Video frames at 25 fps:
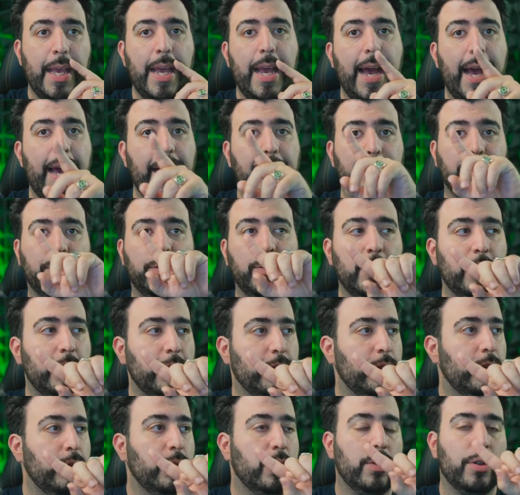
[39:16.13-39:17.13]
as soon as
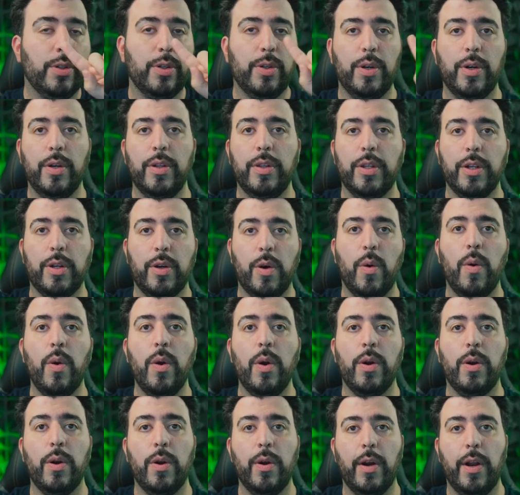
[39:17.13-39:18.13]
you turn the
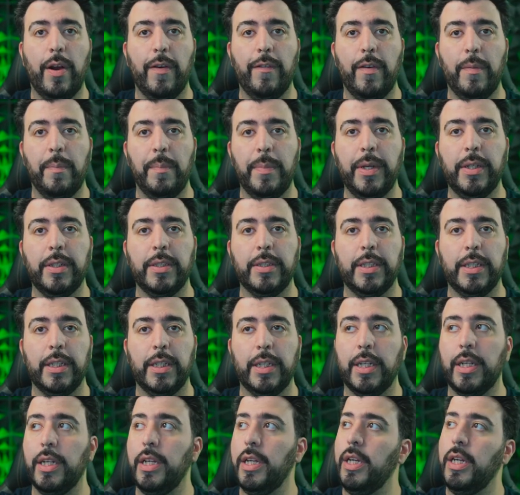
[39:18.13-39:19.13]
corner of a
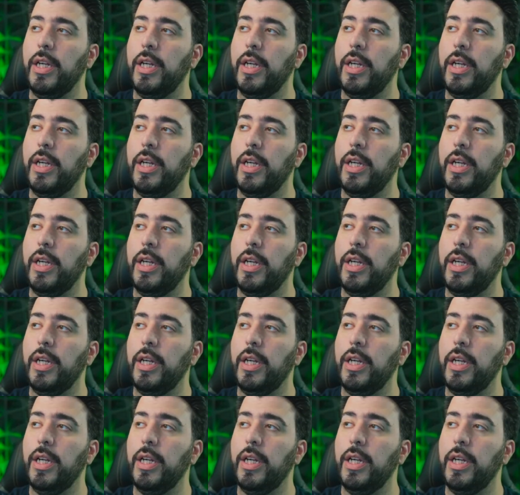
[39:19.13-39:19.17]
building